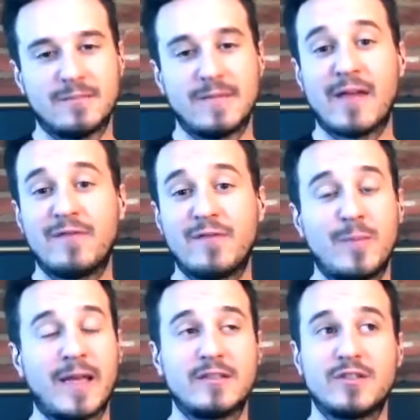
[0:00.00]
Yeah. The food
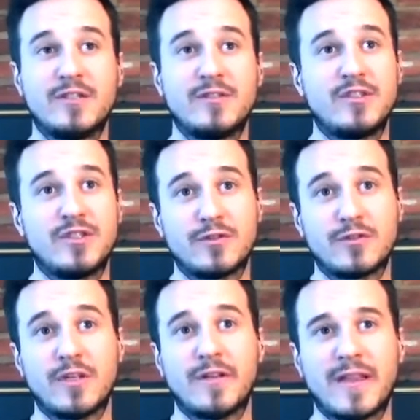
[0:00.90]
banks are huge too.
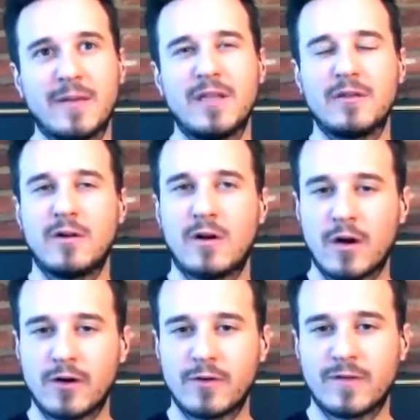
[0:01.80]
That can be a little
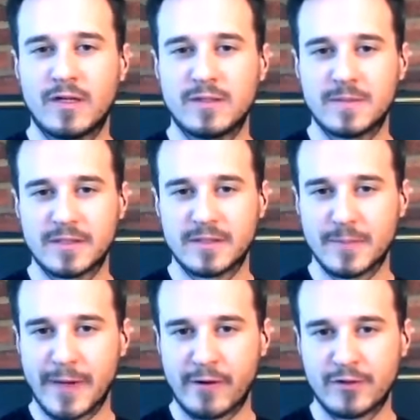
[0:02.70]
harder for us because it's a
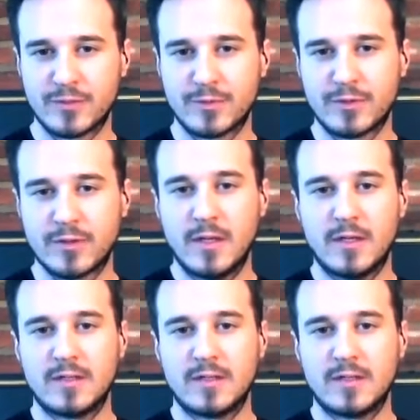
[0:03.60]
perishable.